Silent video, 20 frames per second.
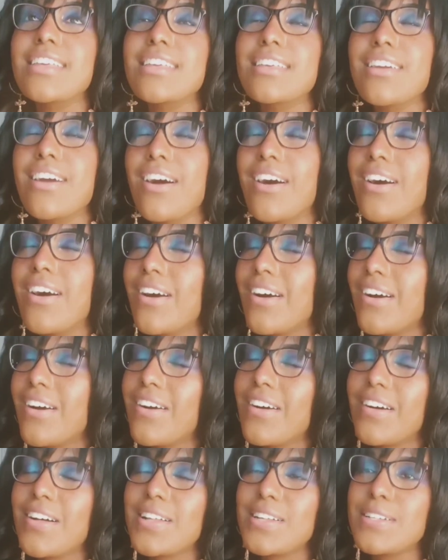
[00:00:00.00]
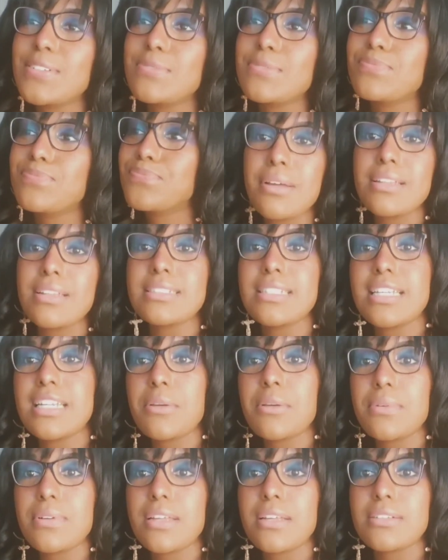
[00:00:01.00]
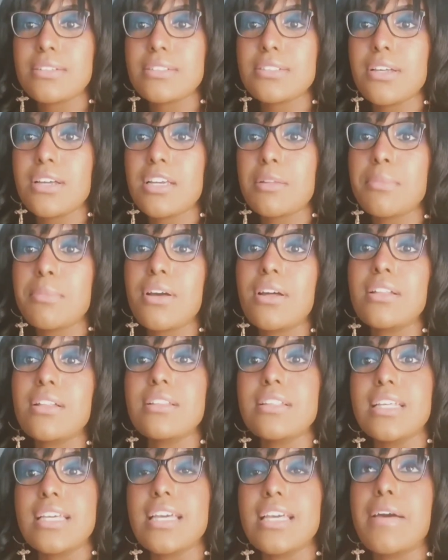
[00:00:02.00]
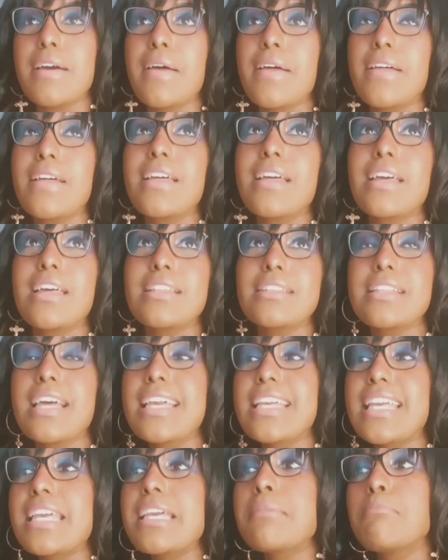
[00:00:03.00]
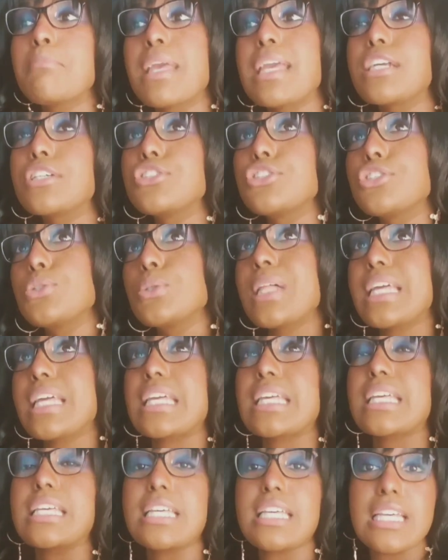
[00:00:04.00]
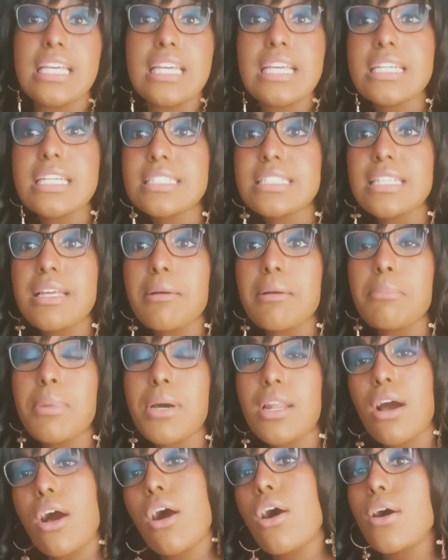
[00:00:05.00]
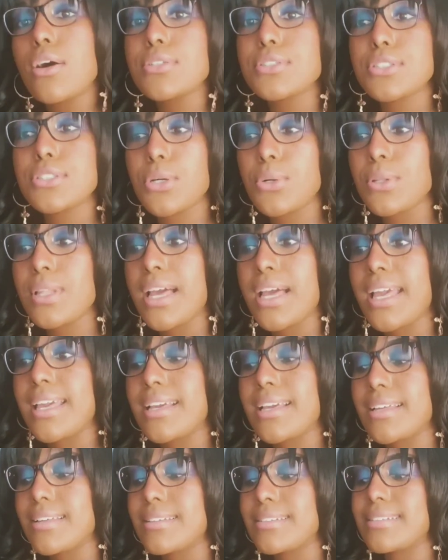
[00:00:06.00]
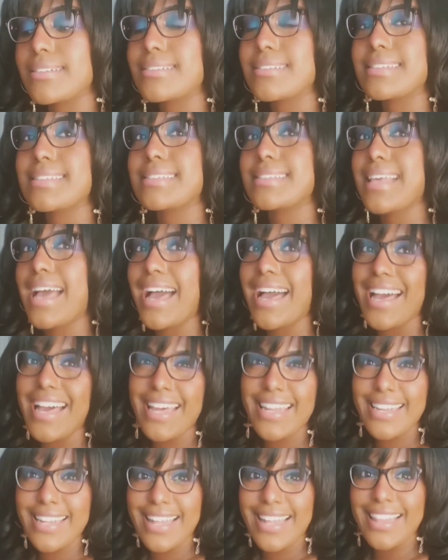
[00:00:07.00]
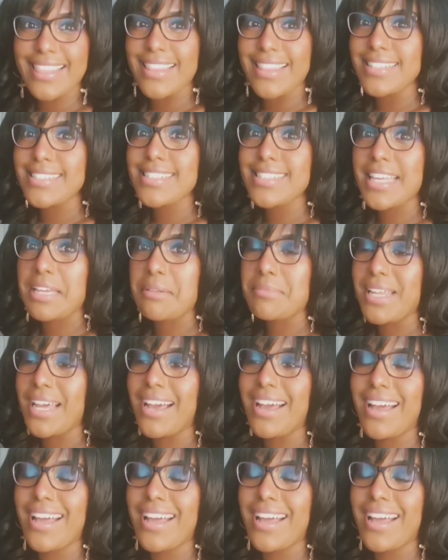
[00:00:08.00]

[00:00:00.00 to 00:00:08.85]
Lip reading: y'all. Does anyone else talk about Aaliyah? Like it makes you like geeked, but also like sad at the same